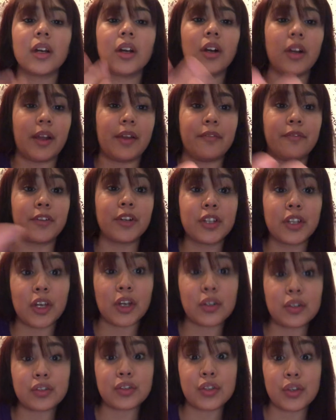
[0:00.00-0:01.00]
Okay, for
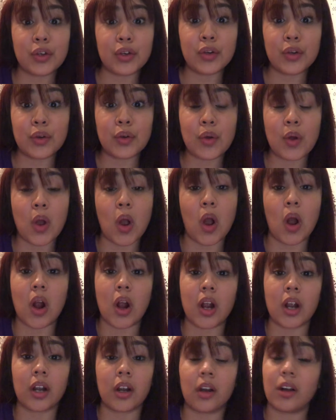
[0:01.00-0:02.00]
those who
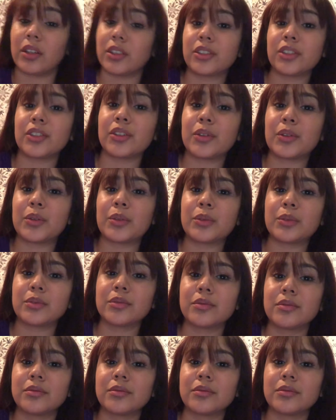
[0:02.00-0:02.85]
are also